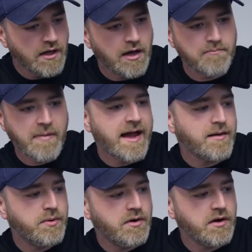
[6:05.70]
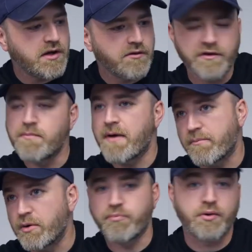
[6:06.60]
a MacBook. It'll fit a
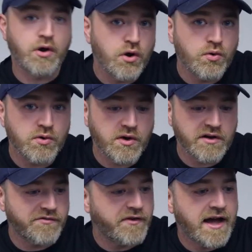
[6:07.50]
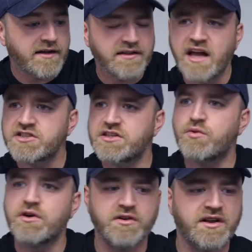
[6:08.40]
MacBook Pro, in fact. Actually,
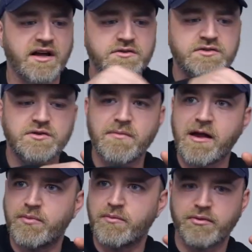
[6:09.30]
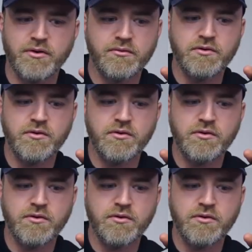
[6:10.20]
Will, can I use your MacBook Pro real